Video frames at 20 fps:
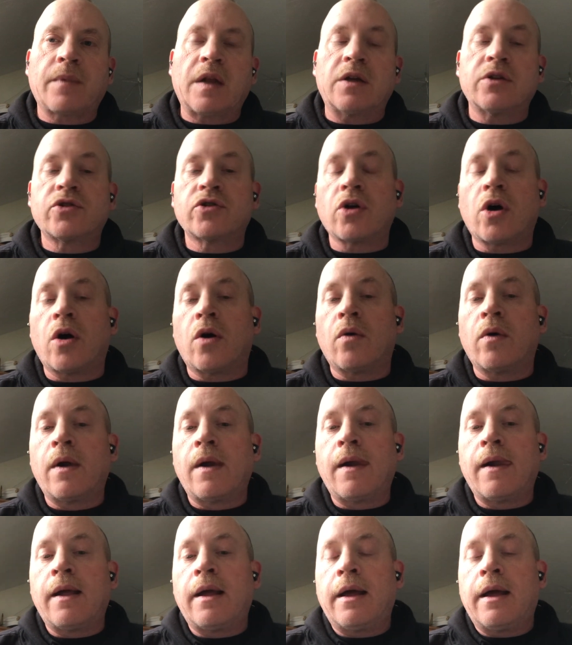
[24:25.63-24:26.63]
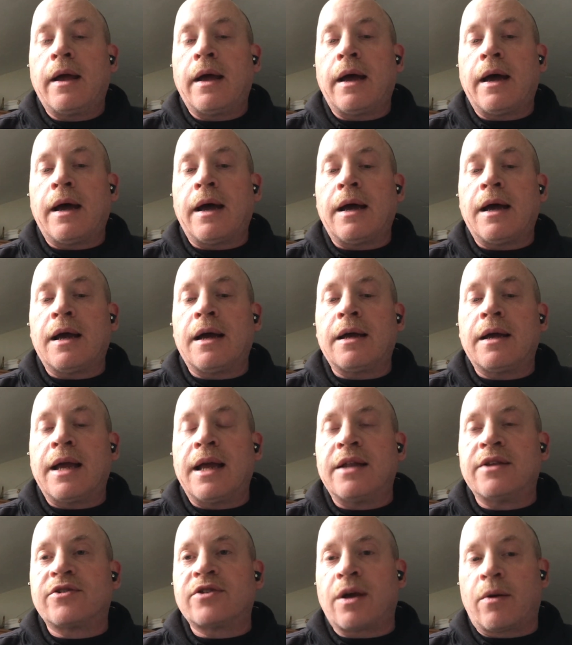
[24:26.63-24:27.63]
So, uh,
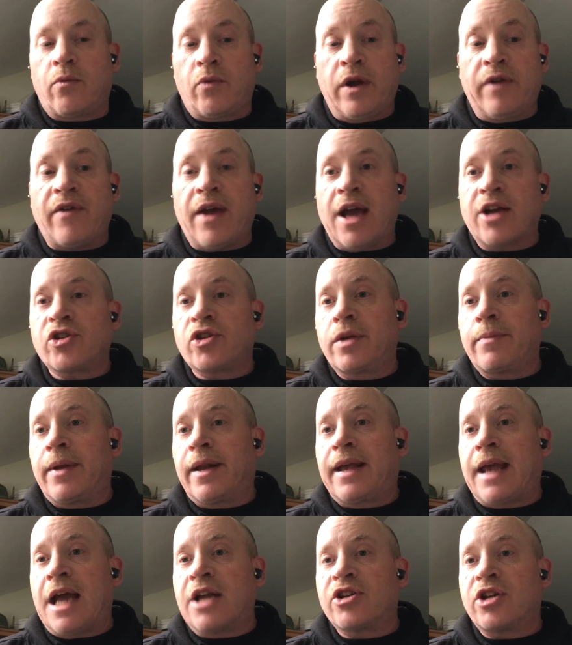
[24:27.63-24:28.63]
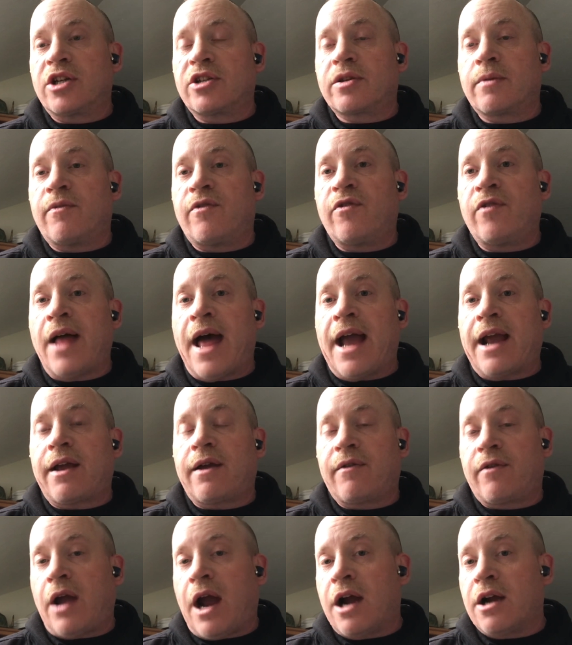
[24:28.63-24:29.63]
and so we've actually been catching some flack
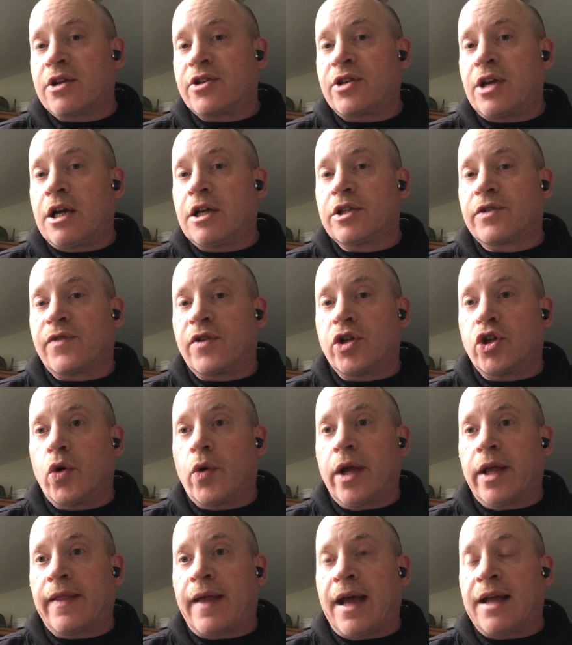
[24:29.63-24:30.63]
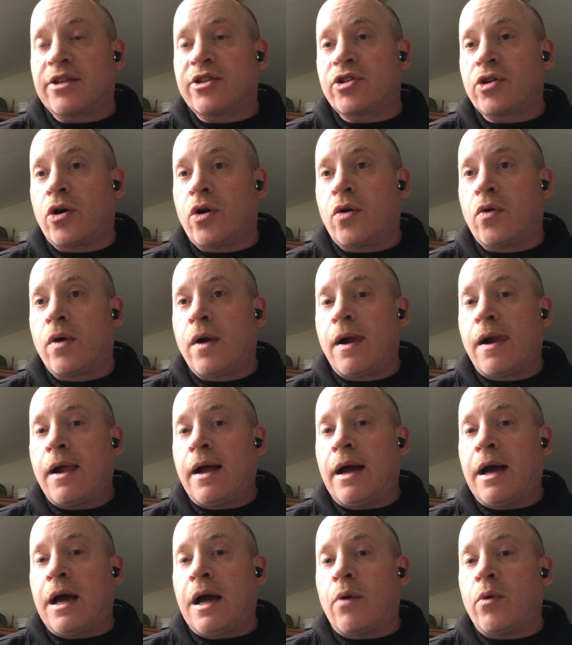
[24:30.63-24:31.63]
ourselves for doing that. So
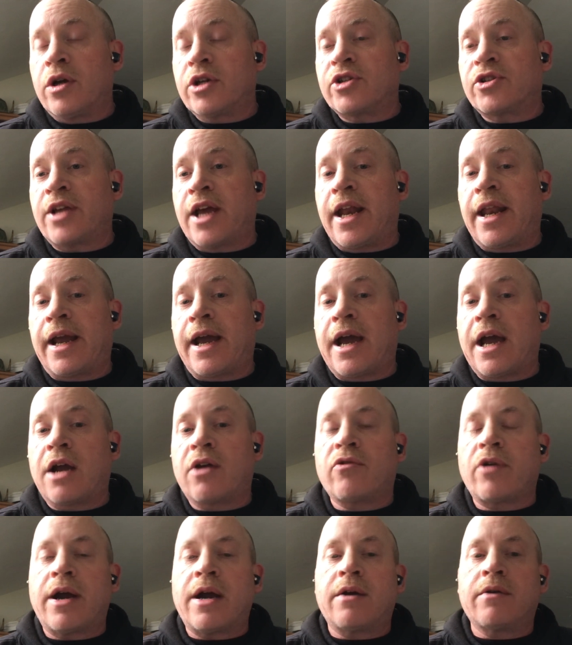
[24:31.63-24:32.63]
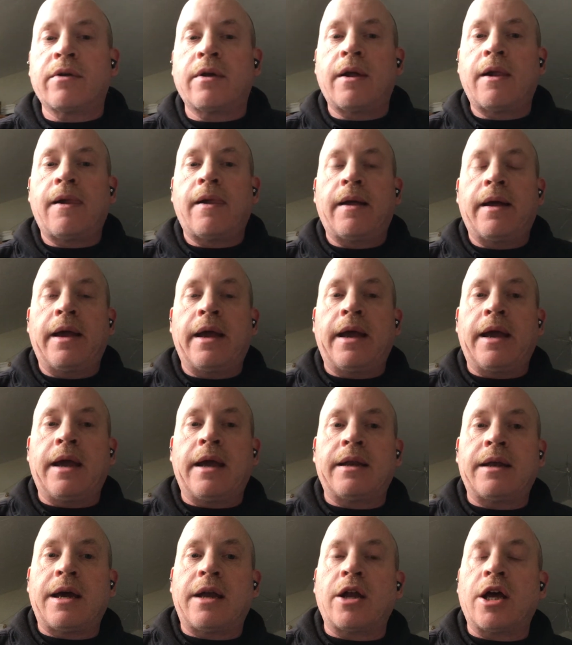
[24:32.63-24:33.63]
uh, we're standing our ground,
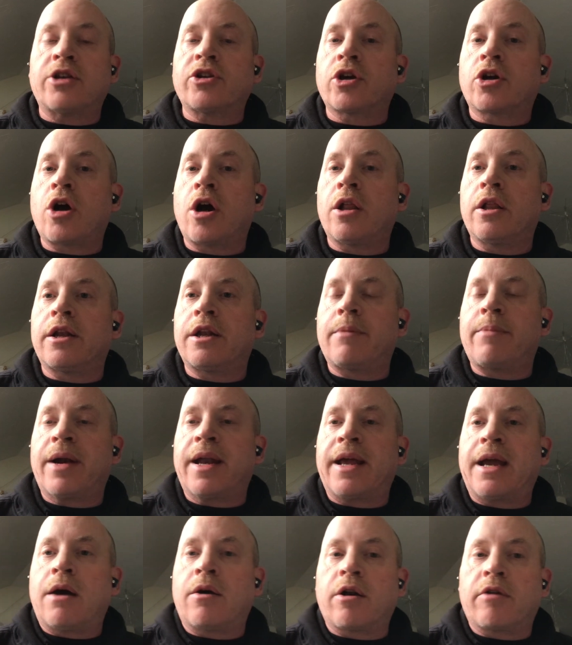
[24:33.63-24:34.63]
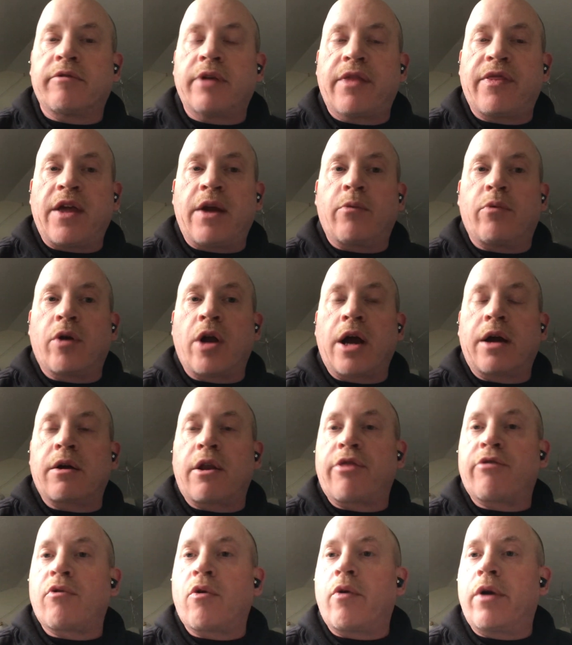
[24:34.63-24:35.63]
and uh, not to call anybody out or anything, we're not
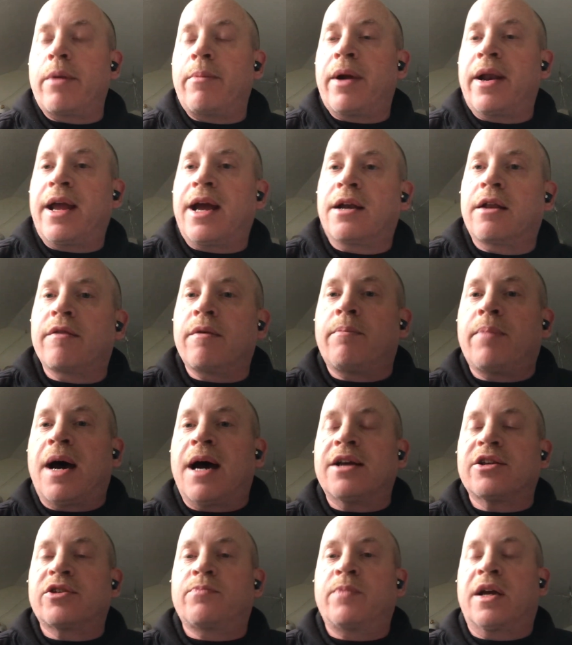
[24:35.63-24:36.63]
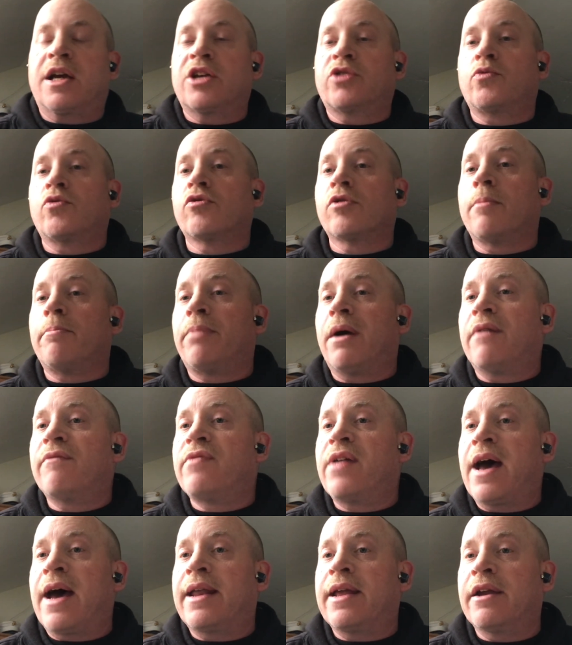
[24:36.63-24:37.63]
going to throw anybody under the bus because we're above
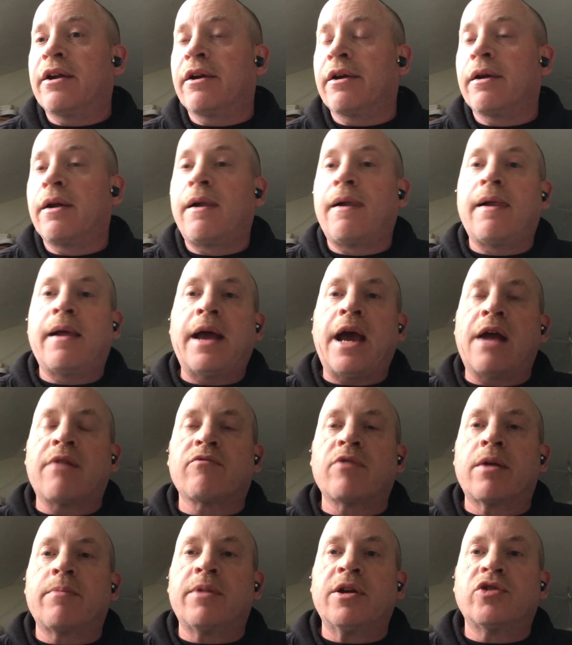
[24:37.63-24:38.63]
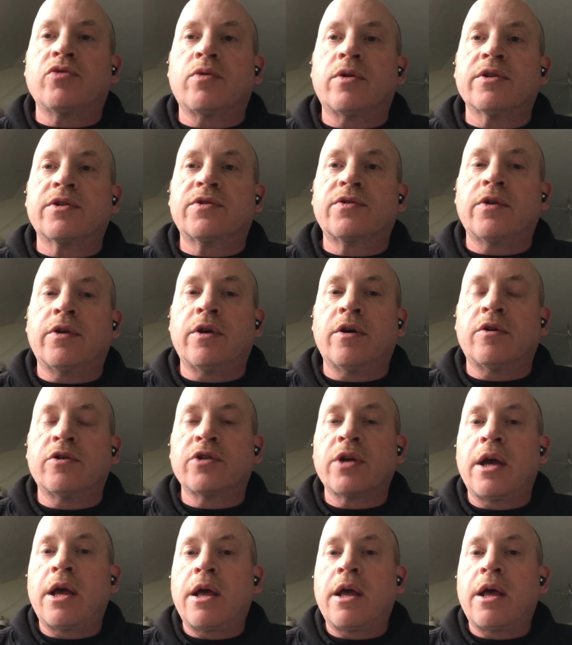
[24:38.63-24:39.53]
that here at Red Beach One Studios.